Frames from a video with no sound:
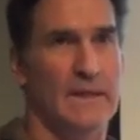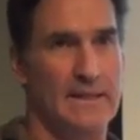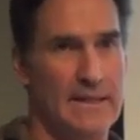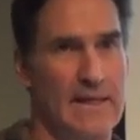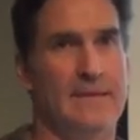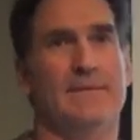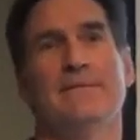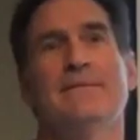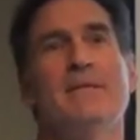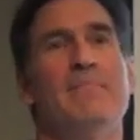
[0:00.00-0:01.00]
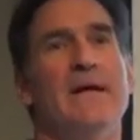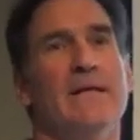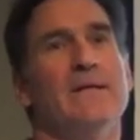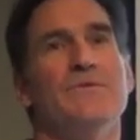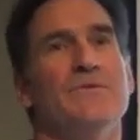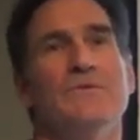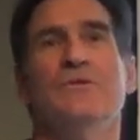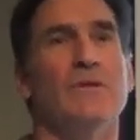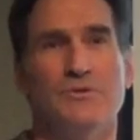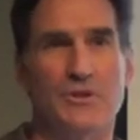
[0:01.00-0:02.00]
and not somebody else's,
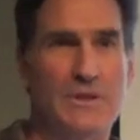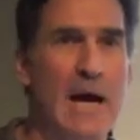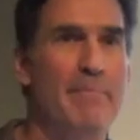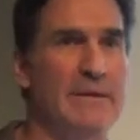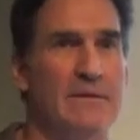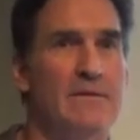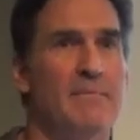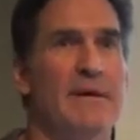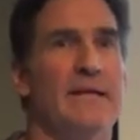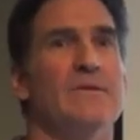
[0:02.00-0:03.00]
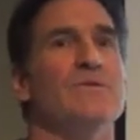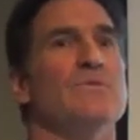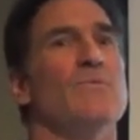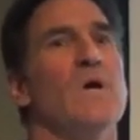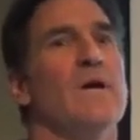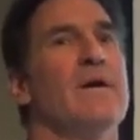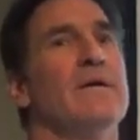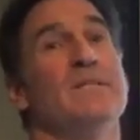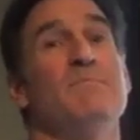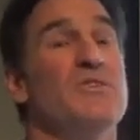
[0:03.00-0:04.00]
you know, just copying somebody else's work.
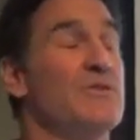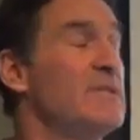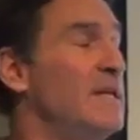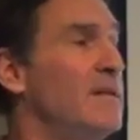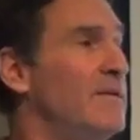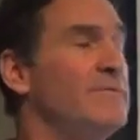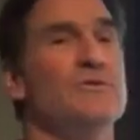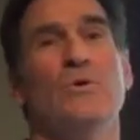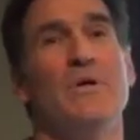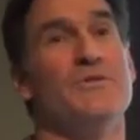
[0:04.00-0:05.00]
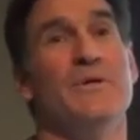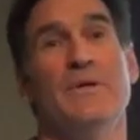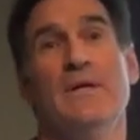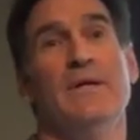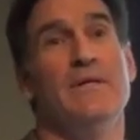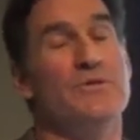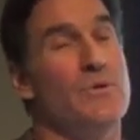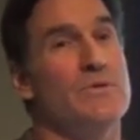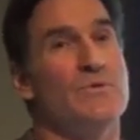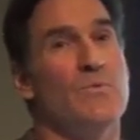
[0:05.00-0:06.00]
As much as I love George,
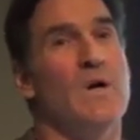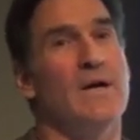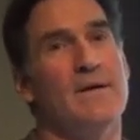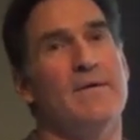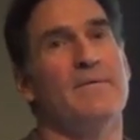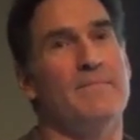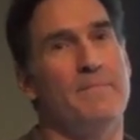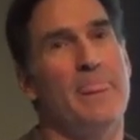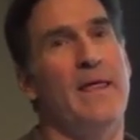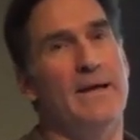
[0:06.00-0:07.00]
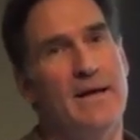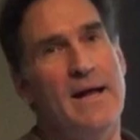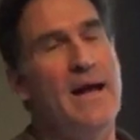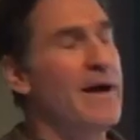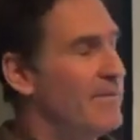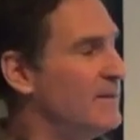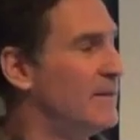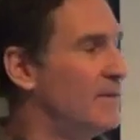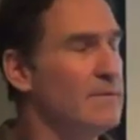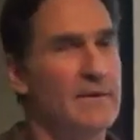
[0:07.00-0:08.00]
George's work, and I have, you
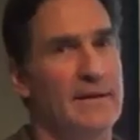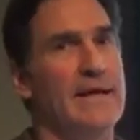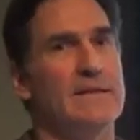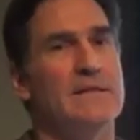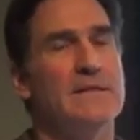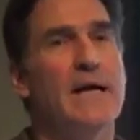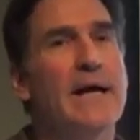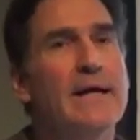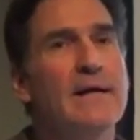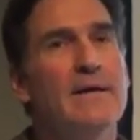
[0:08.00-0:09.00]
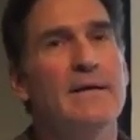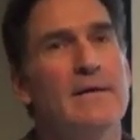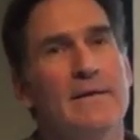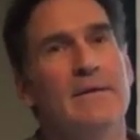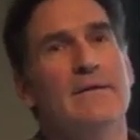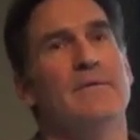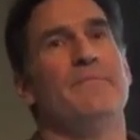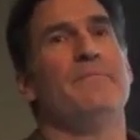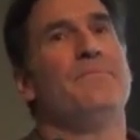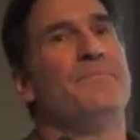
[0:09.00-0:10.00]
know, glad to say. Well, you
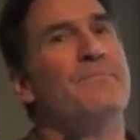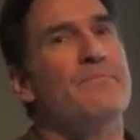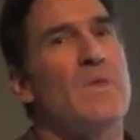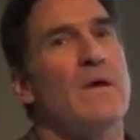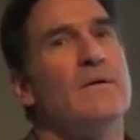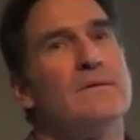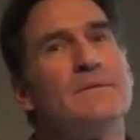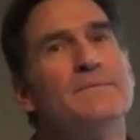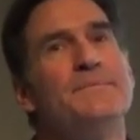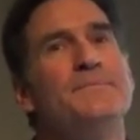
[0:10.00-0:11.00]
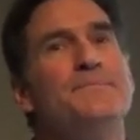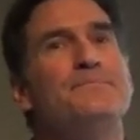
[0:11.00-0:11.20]
had your subject matter.